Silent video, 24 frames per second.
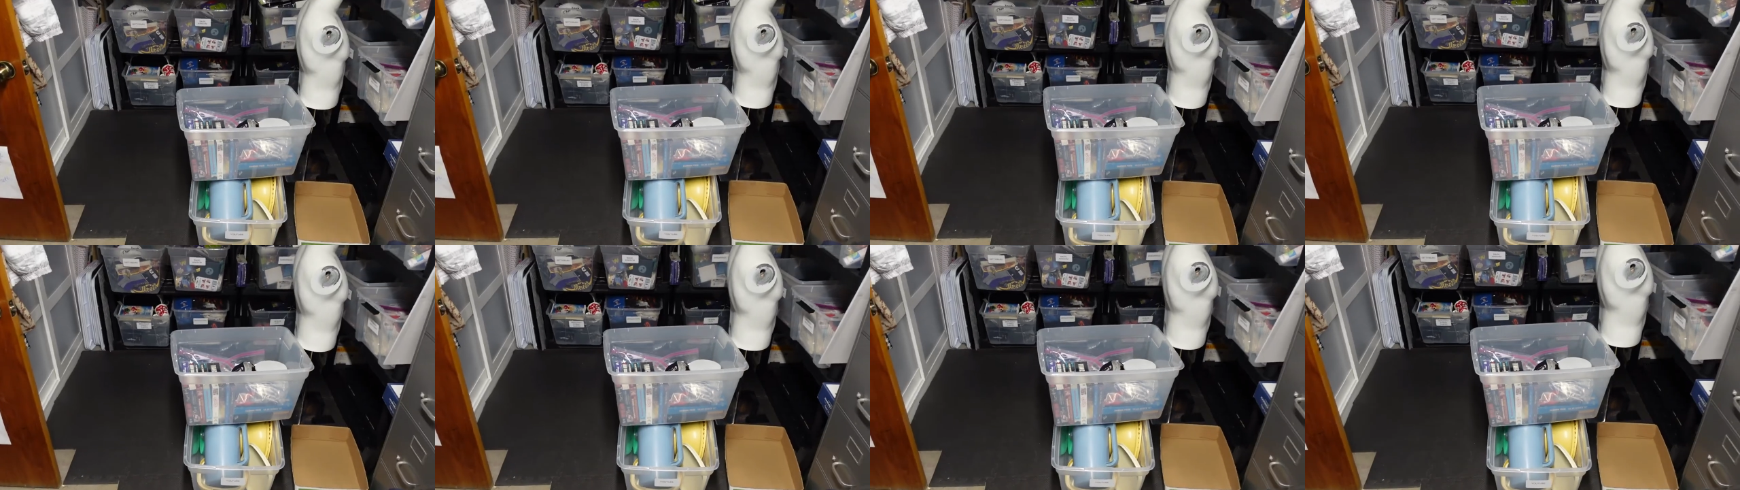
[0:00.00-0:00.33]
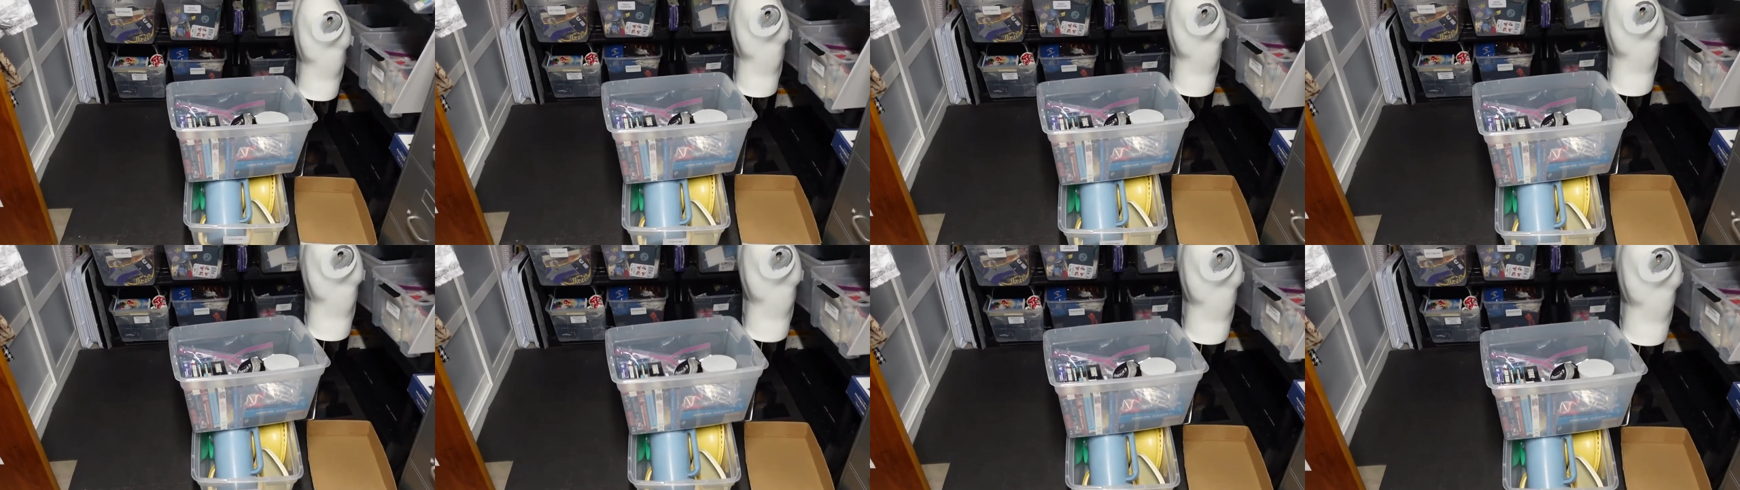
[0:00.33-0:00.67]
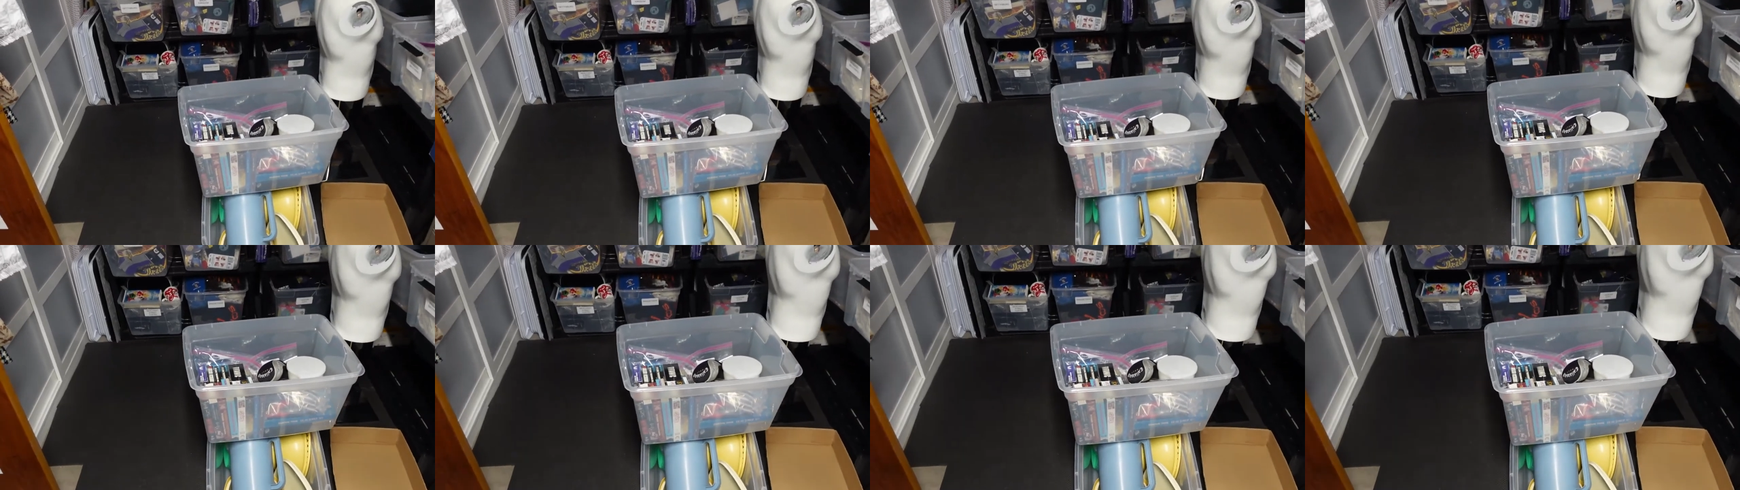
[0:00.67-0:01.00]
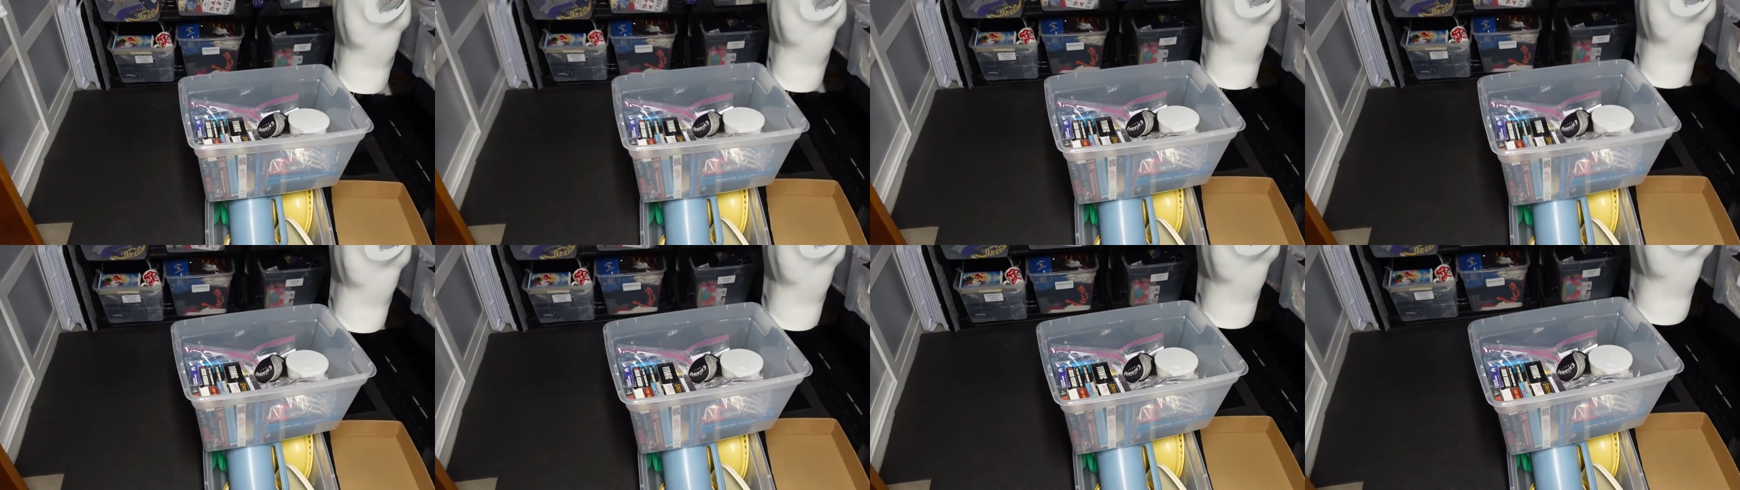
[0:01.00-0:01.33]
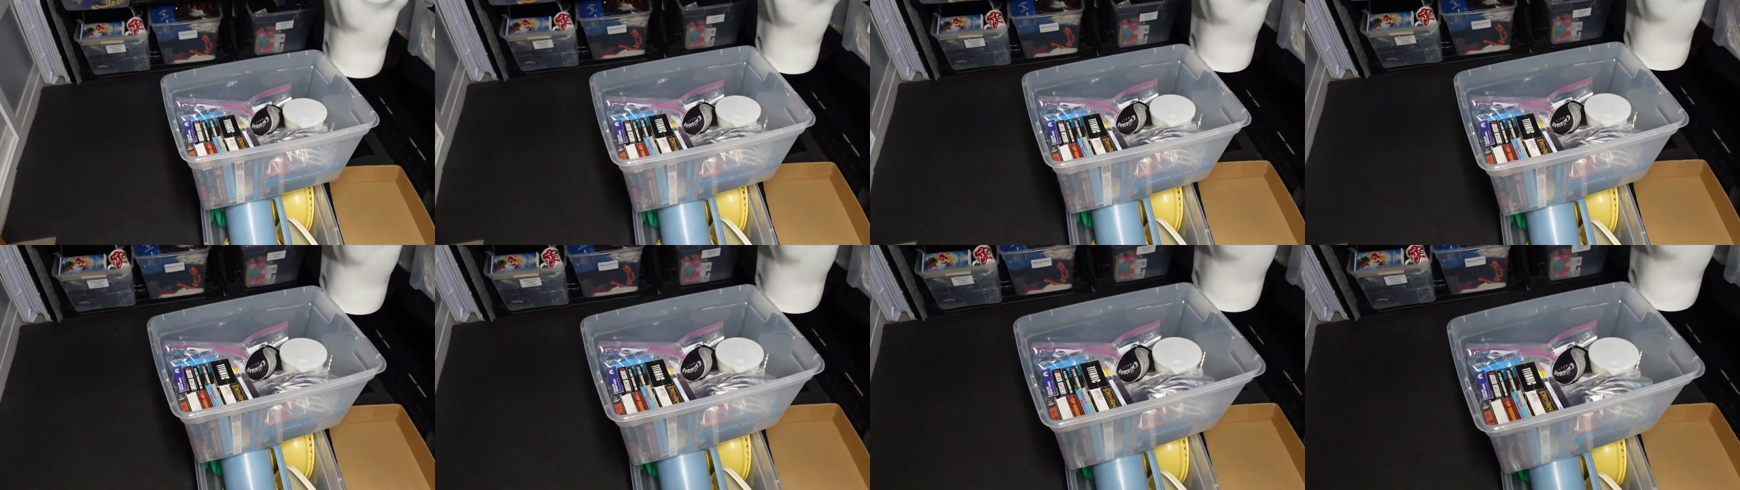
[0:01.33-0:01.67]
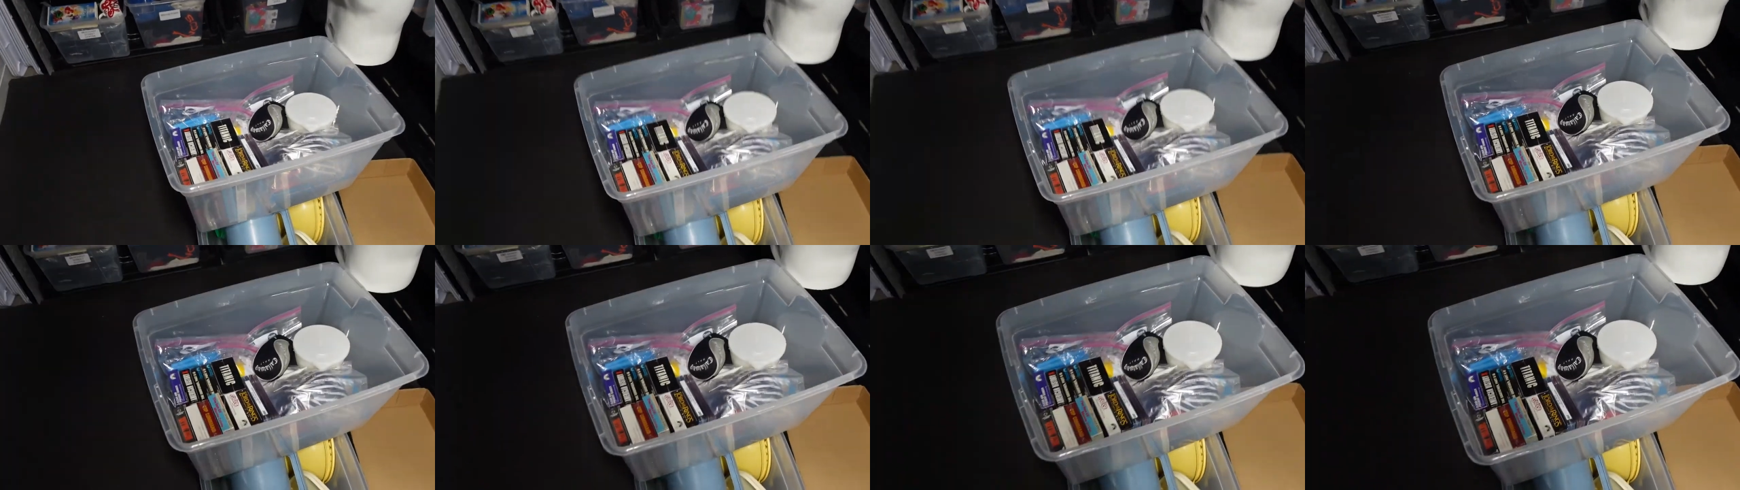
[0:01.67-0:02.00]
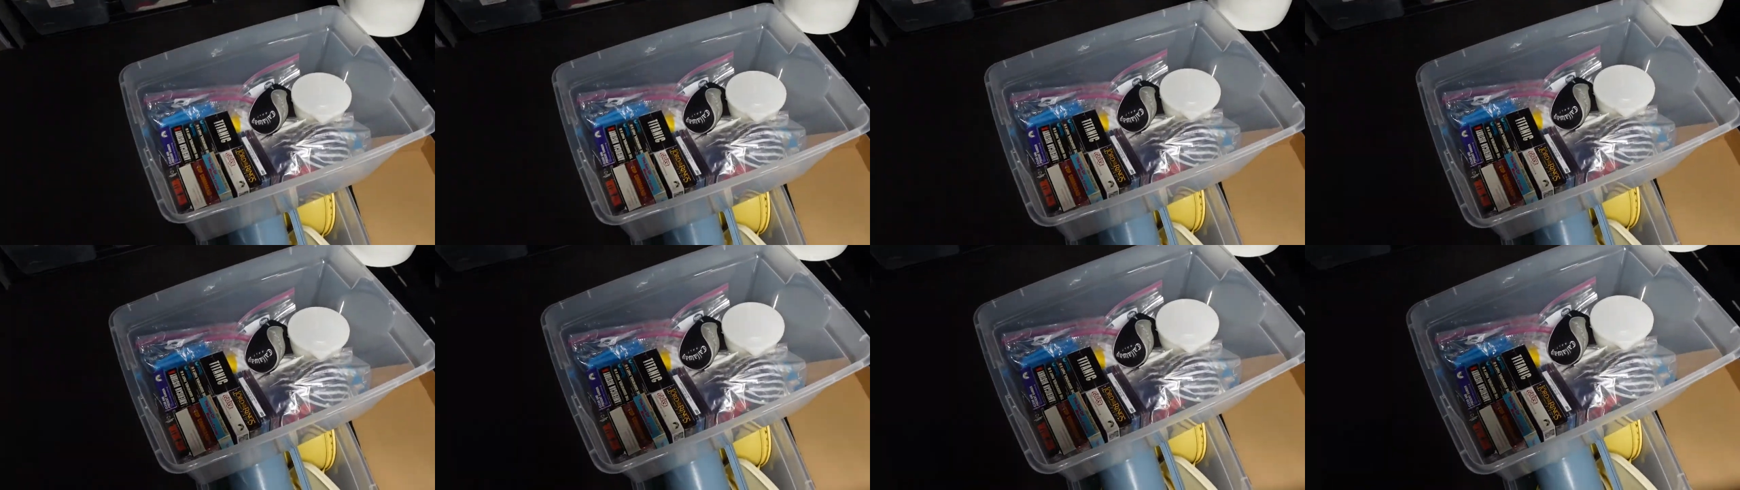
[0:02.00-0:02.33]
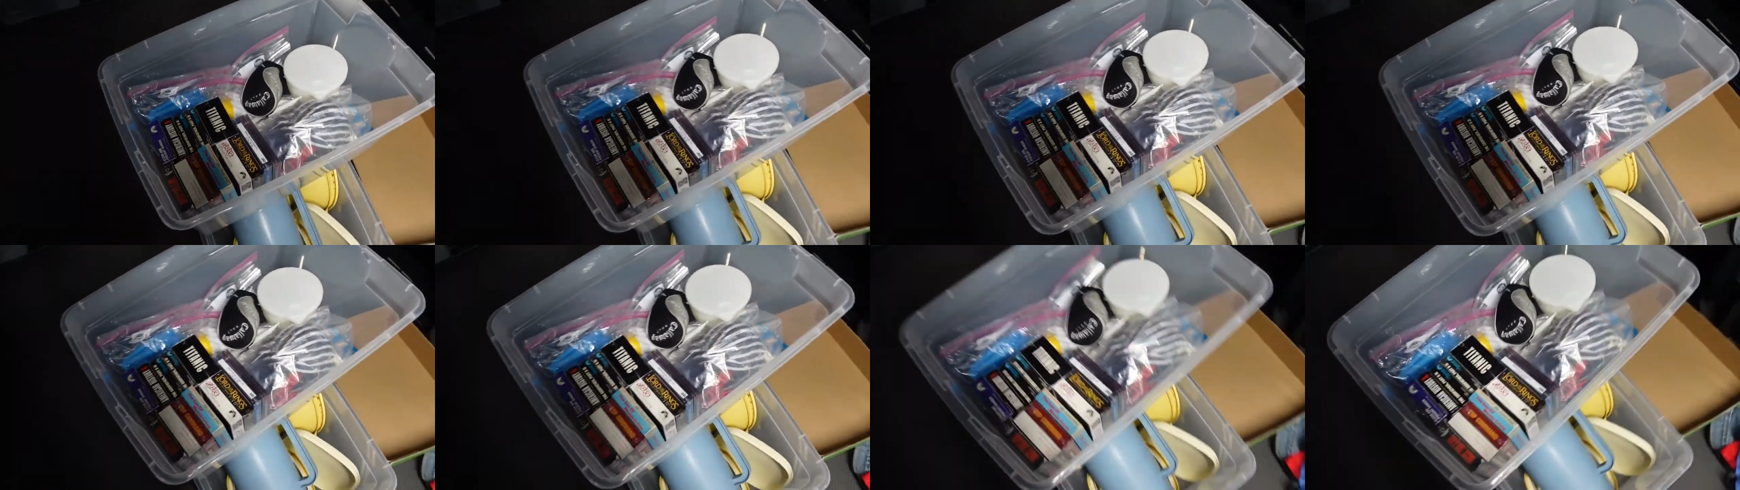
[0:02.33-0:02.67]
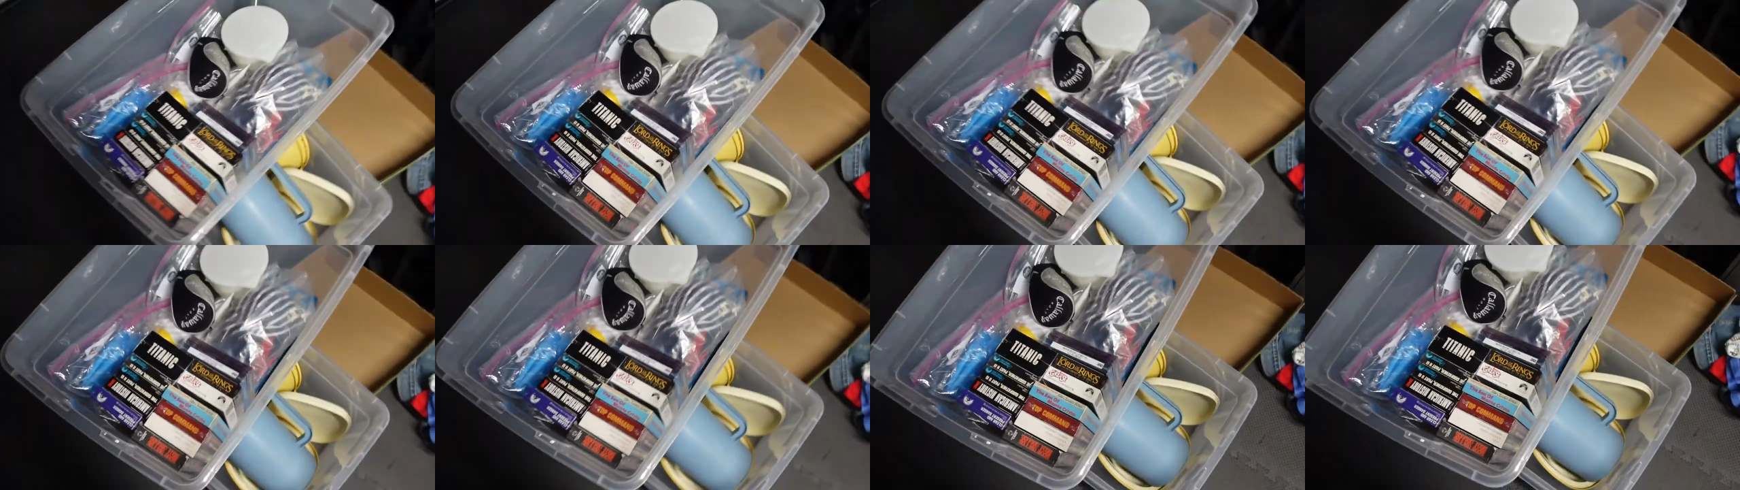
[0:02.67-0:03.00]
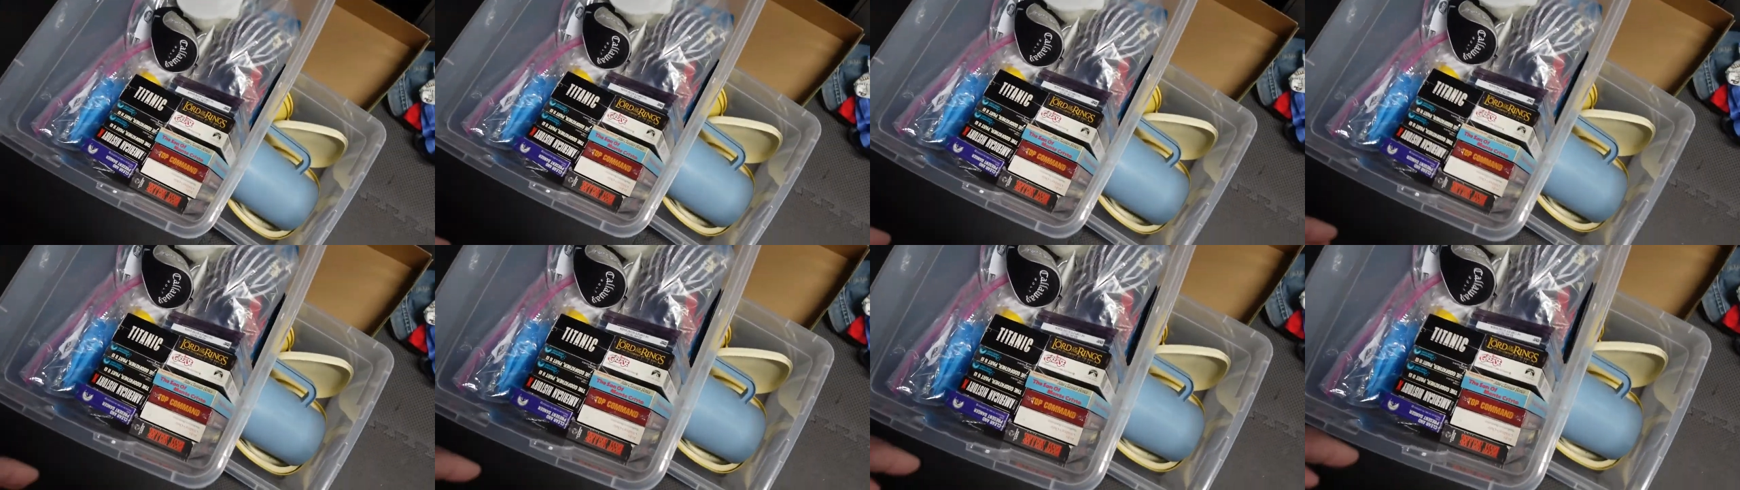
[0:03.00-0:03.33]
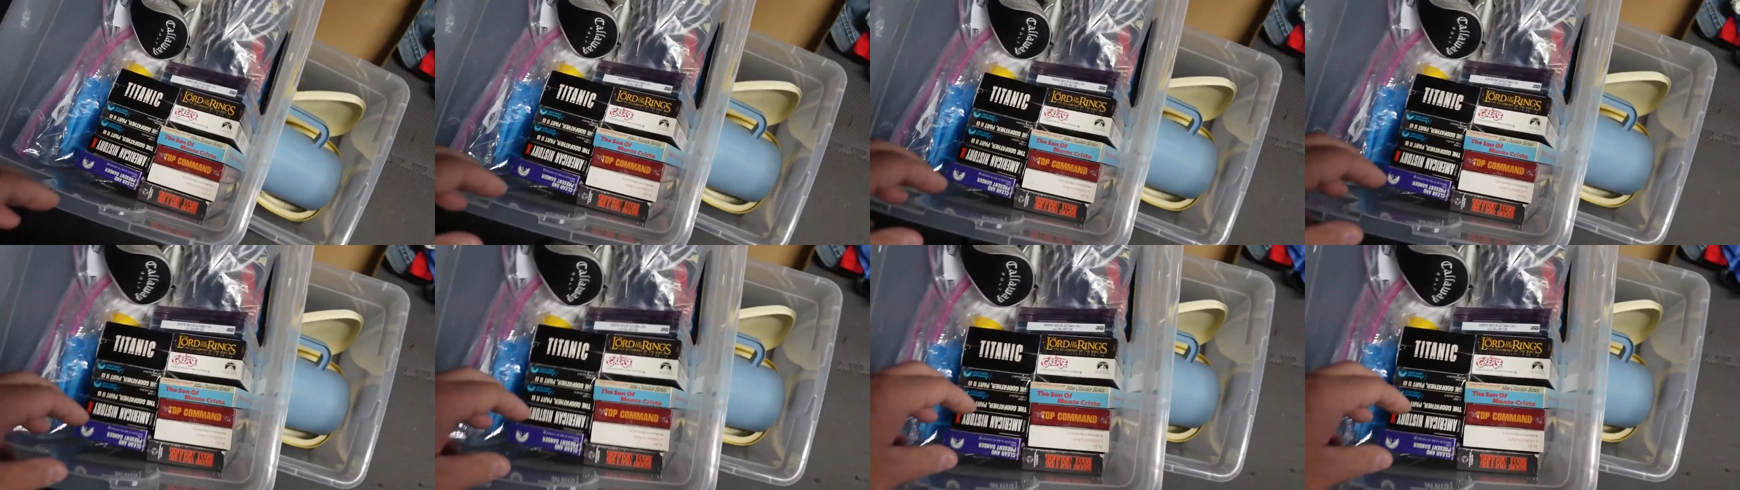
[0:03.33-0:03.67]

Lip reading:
Nobody's mouth can be seen.